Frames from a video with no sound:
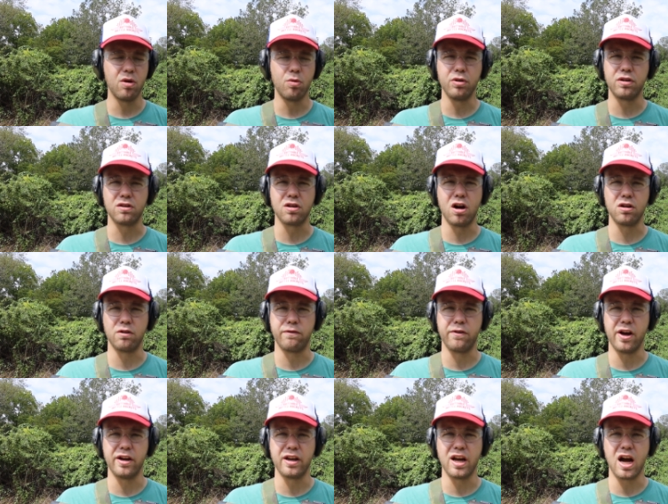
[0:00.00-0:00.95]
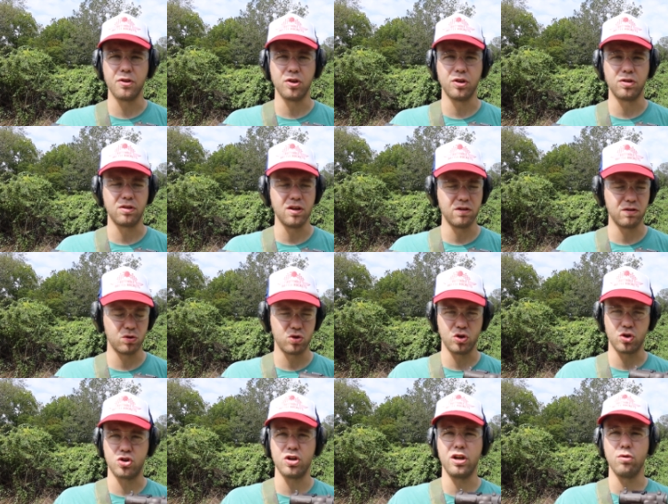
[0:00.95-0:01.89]
we start to find out that these are
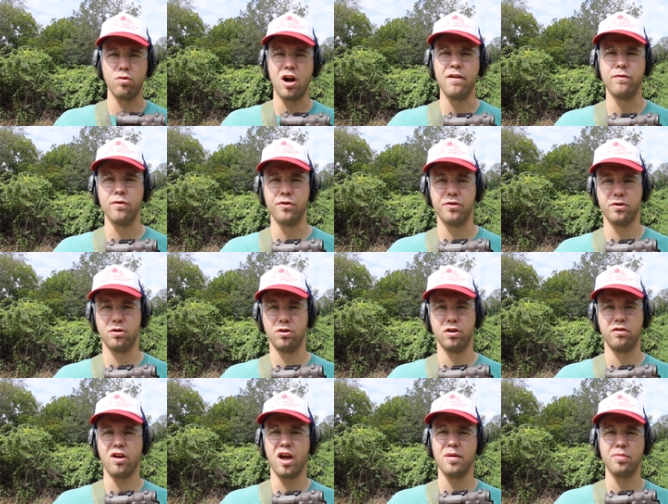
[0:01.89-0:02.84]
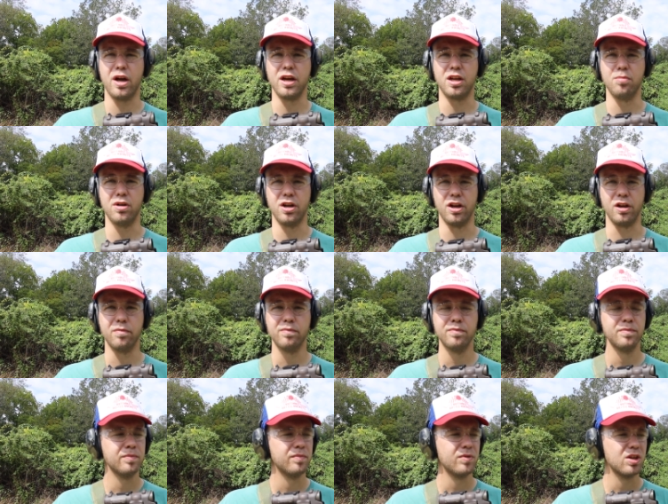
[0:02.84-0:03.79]
just shitty rifles that are designed by committee.
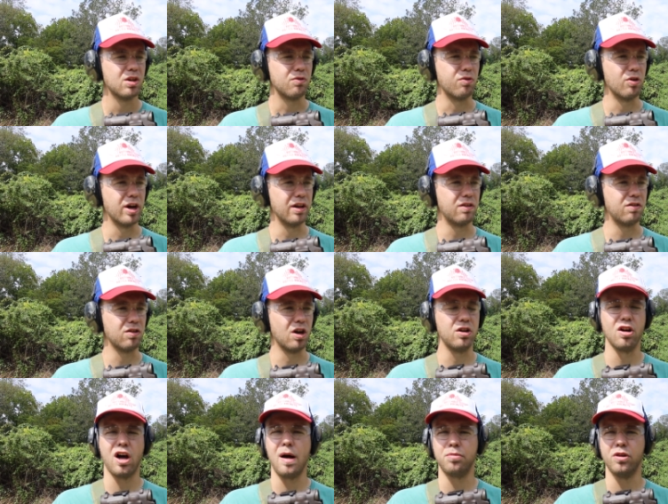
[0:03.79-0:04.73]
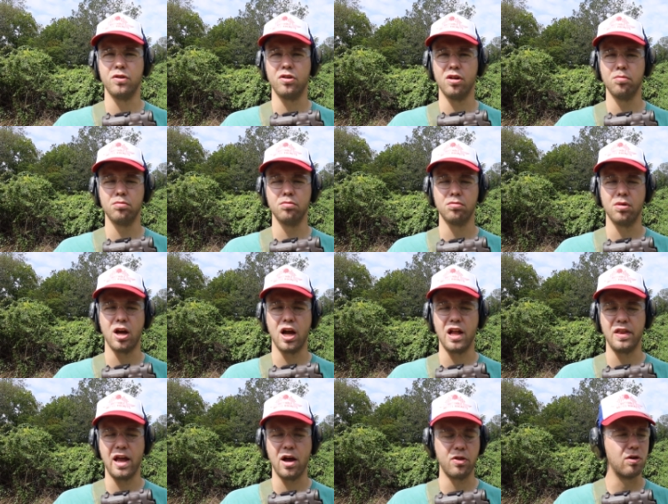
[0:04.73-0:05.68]
France adopted them,
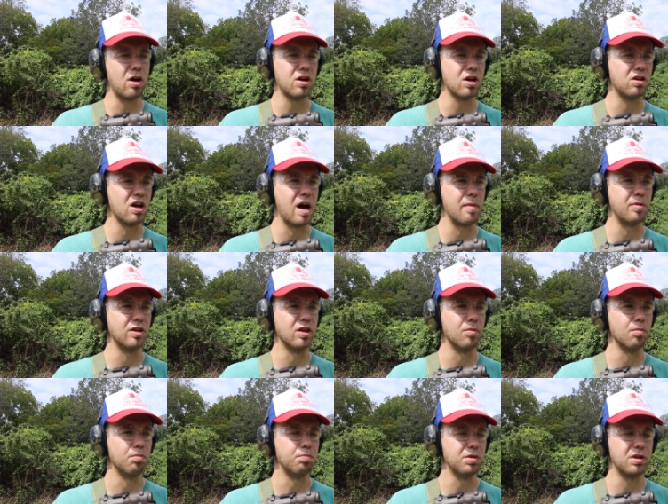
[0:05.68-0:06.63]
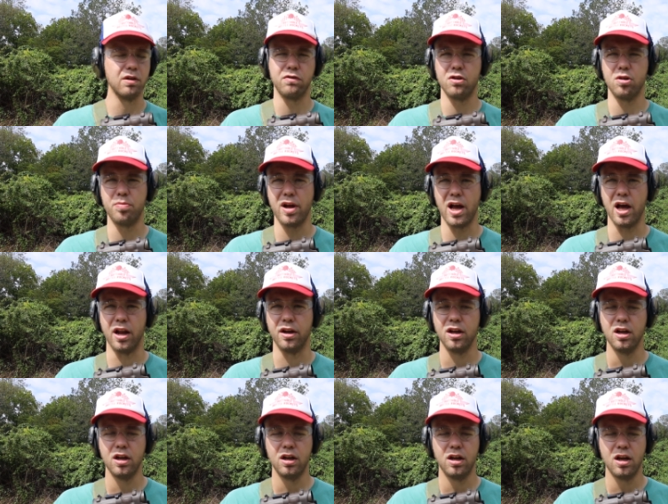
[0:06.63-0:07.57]
and now they're unadopting them because they're
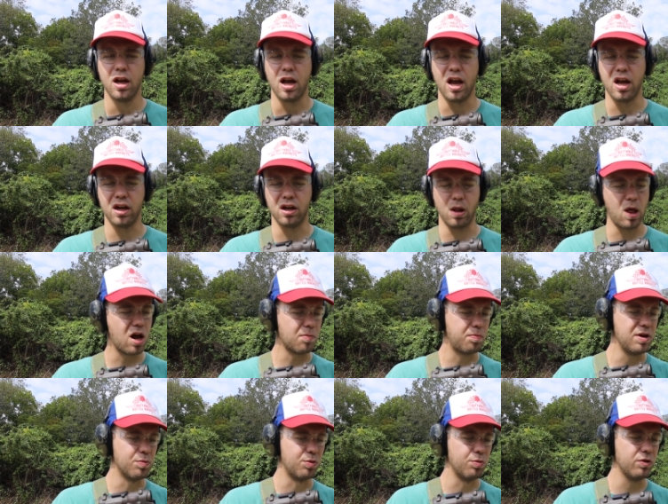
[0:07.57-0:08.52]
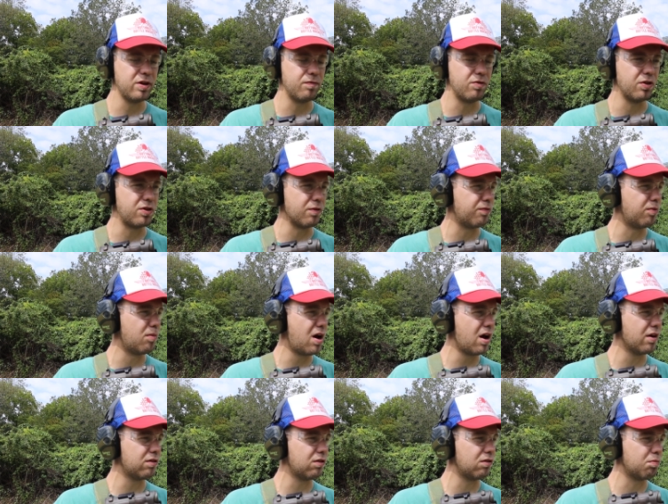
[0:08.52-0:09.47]
bad. And a lot of people believe that the
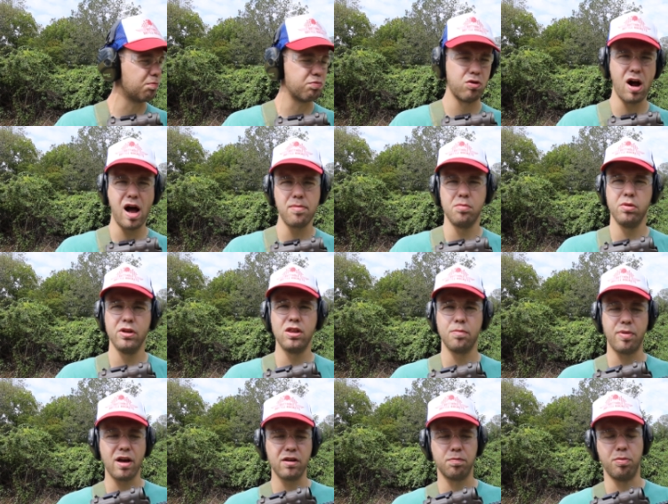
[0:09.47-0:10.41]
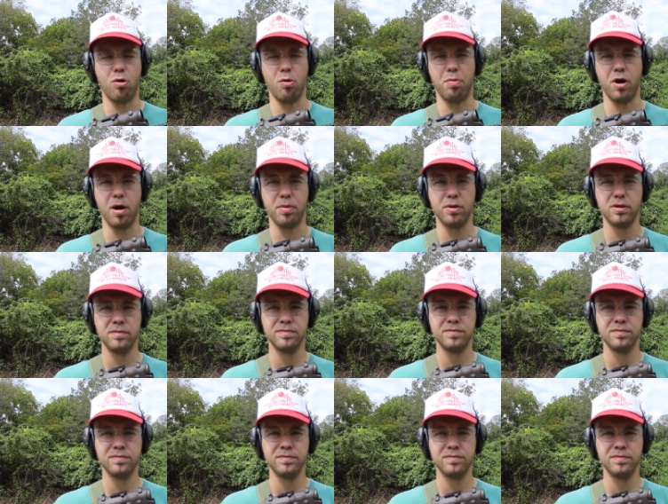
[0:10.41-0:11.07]
FAMAS is probably the best bullpup.